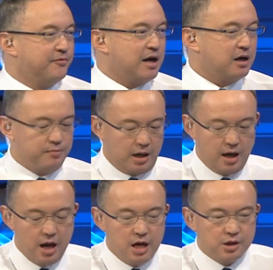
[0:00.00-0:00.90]
Frank and me.
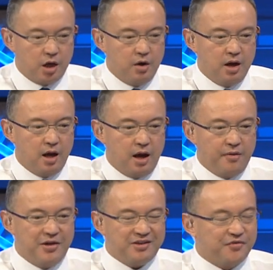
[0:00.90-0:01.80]
So
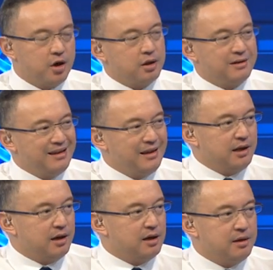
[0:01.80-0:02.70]
this
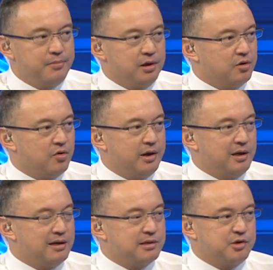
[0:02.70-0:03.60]
volatility in Bitcoin
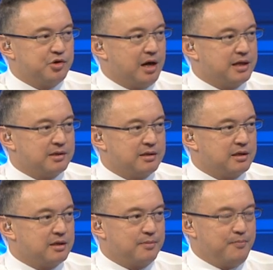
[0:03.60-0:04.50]
is just,
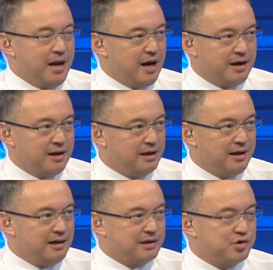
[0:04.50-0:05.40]
man,
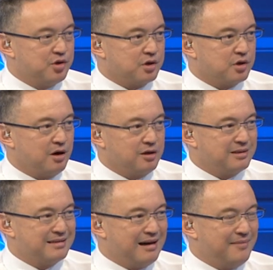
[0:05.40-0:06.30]
it is just
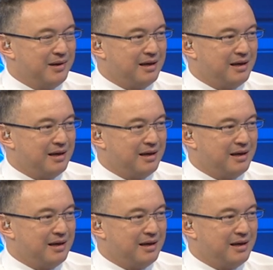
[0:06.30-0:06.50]
heart-stopping.